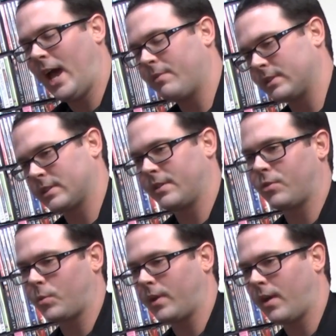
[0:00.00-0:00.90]
having seen
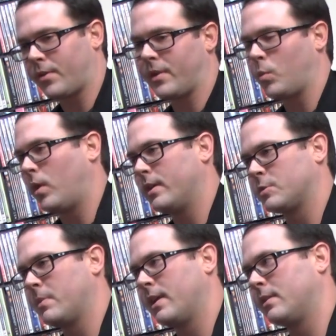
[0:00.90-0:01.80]
300 and
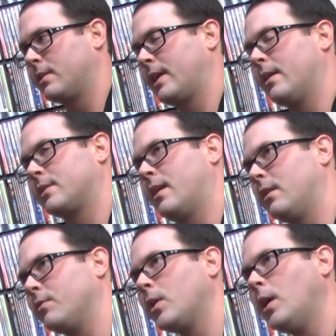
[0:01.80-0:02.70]
Watchmen, got
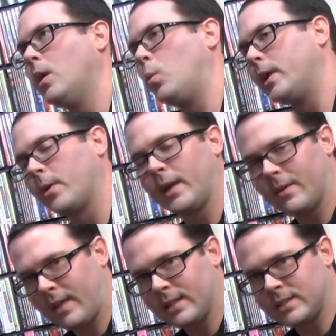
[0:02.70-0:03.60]
kind of weary
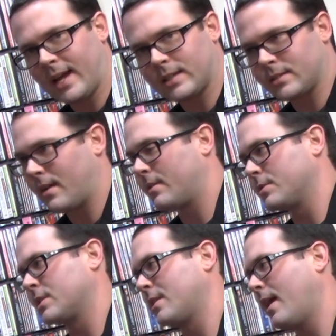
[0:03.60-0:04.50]
of that Zack
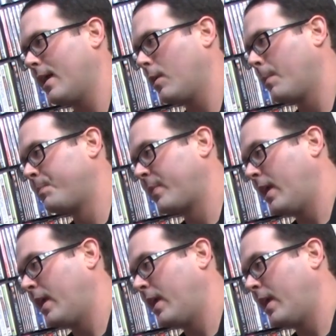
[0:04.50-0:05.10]
Snyder style,